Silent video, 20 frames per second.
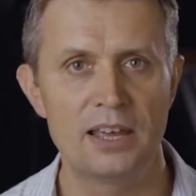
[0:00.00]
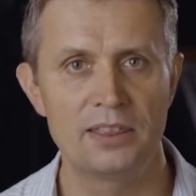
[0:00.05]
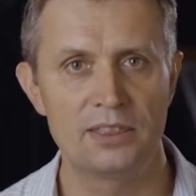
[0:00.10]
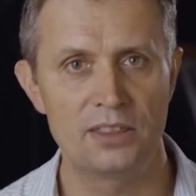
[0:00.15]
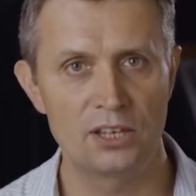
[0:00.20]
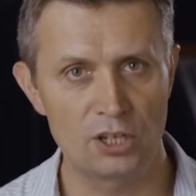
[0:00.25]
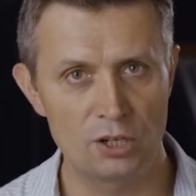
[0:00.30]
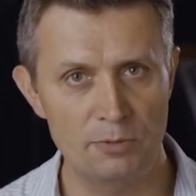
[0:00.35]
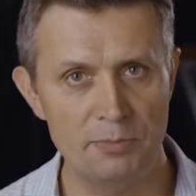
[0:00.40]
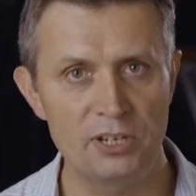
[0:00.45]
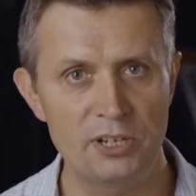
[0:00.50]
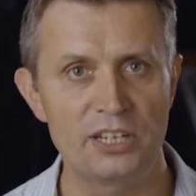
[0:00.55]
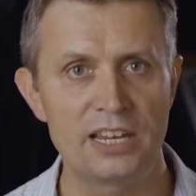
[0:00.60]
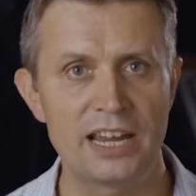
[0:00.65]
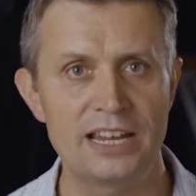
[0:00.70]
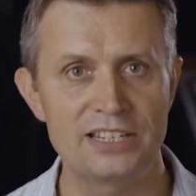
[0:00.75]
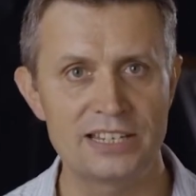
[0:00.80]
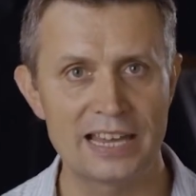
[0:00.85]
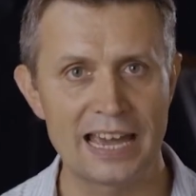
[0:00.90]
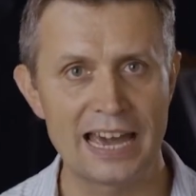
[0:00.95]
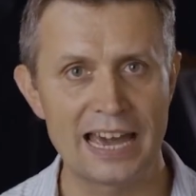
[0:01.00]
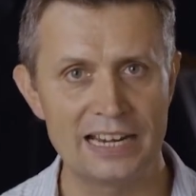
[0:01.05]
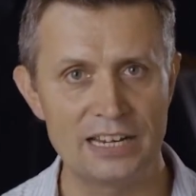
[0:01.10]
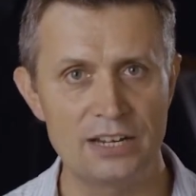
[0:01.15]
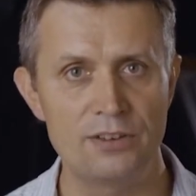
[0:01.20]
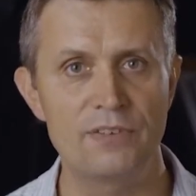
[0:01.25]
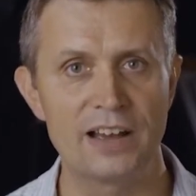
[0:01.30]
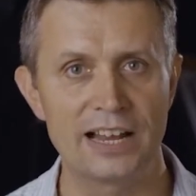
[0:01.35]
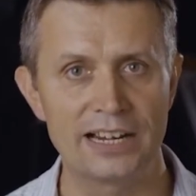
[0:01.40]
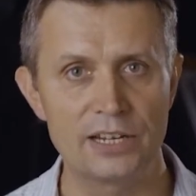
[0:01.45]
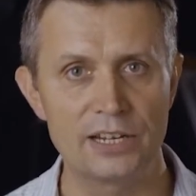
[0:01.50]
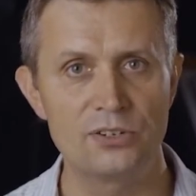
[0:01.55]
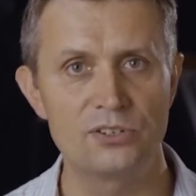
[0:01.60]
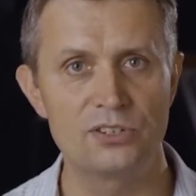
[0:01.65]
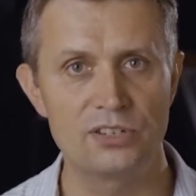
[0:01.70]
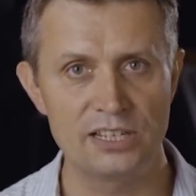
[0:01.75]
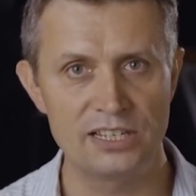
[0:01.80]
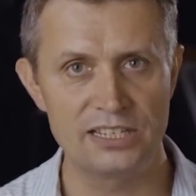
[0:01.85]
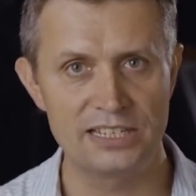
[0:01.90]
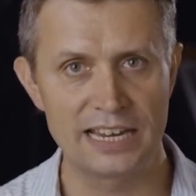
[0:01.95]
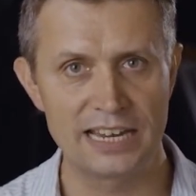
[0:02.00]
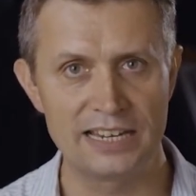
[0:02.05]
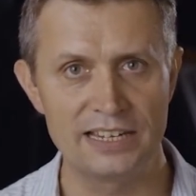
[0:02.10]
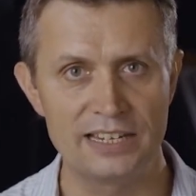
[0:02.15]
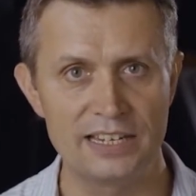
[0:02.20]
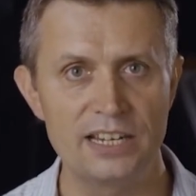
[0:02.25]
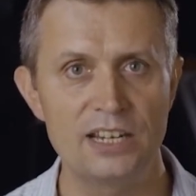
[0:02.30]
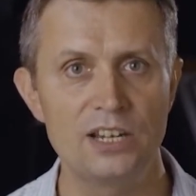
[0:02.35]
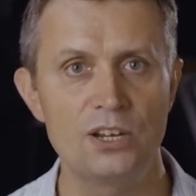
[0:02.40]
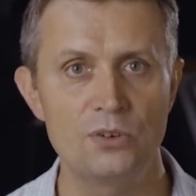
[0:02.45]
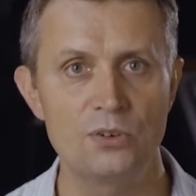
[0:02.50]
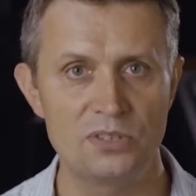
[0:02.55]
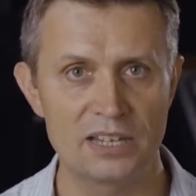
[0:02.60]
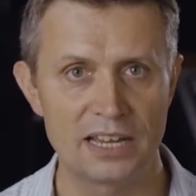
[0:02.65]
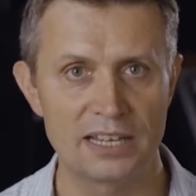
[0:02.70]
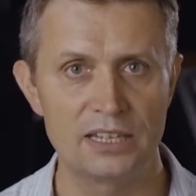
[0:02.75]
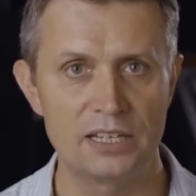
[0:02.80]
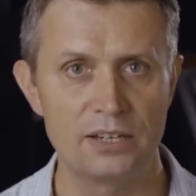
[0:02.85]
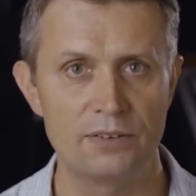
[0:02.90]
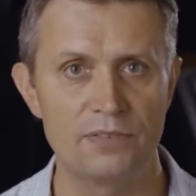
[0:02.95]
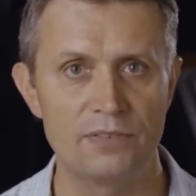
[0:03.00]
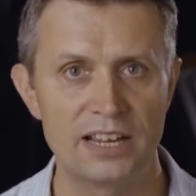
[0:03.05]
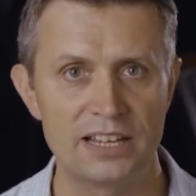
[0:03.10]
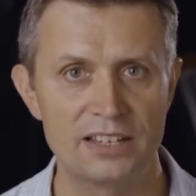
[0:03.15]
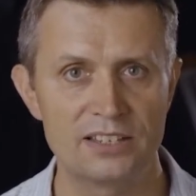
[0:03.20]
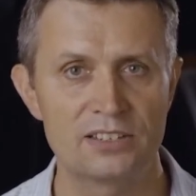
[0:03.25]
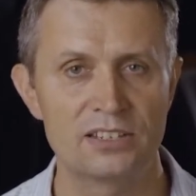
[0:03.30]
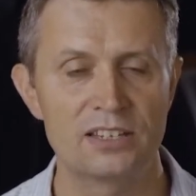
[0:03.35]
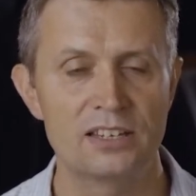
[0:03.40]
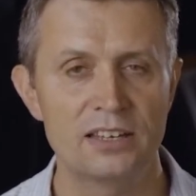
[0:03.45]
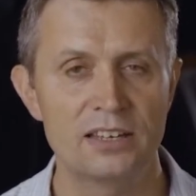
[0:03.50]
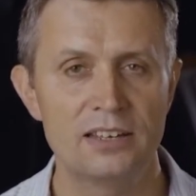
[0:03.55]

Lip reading: that communicates added value to the attendee who's at the event